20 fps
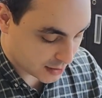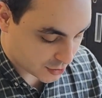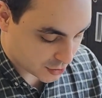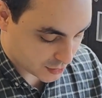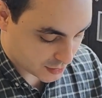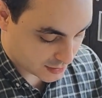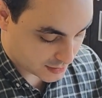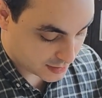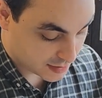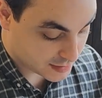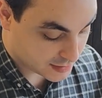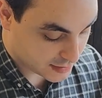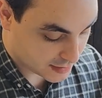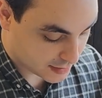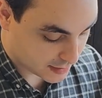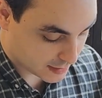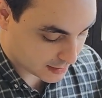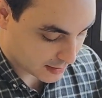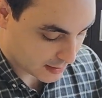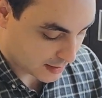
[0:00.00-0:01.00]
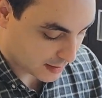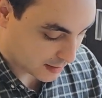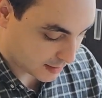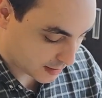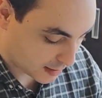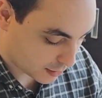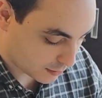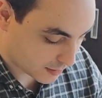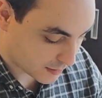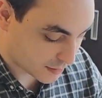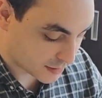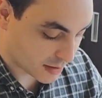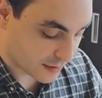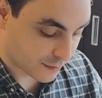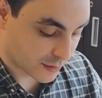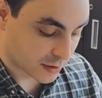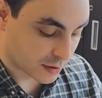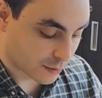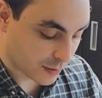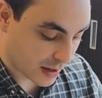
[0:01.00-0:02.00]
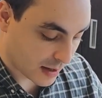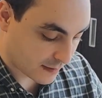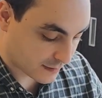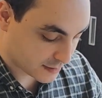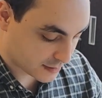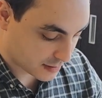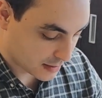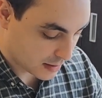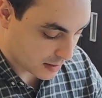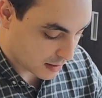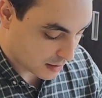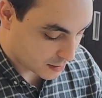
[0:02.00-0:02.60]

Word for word: each statistic here in the different graphs.